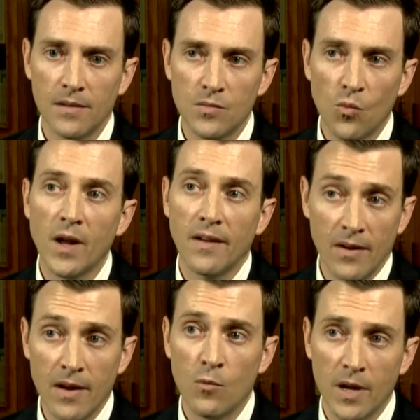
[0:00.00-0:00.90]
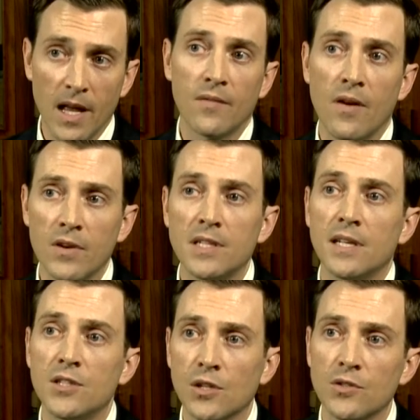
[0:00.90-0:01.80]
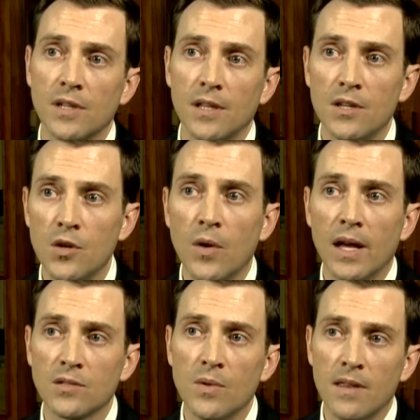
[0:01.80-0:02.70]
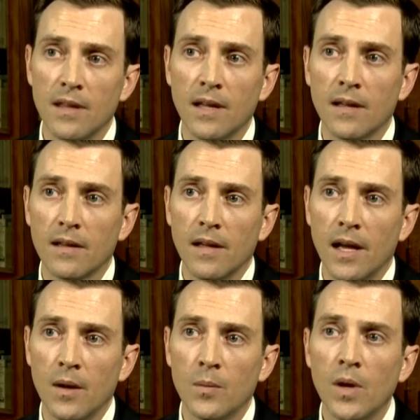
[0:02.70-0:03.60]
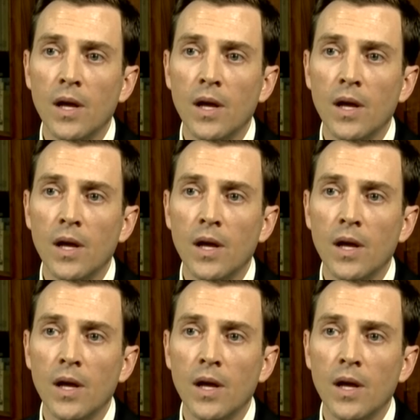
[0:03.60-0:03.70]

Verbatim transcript: one, out of, one out of every 10 children in the US, we think um,